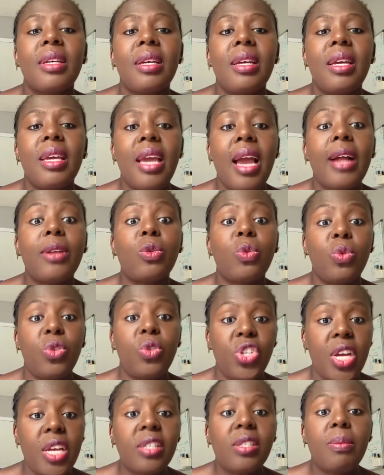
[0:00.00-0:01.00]
he had to
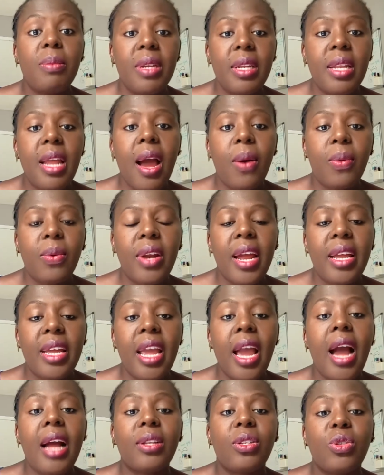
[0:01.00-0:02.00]
chase me down, right?
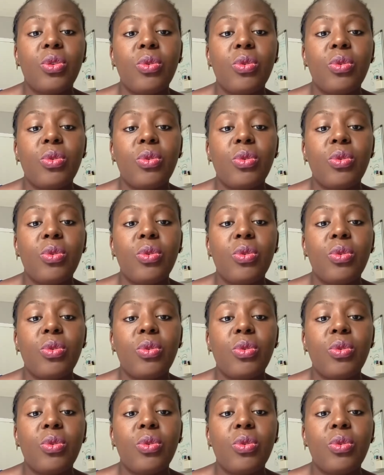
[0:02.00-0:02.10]
He had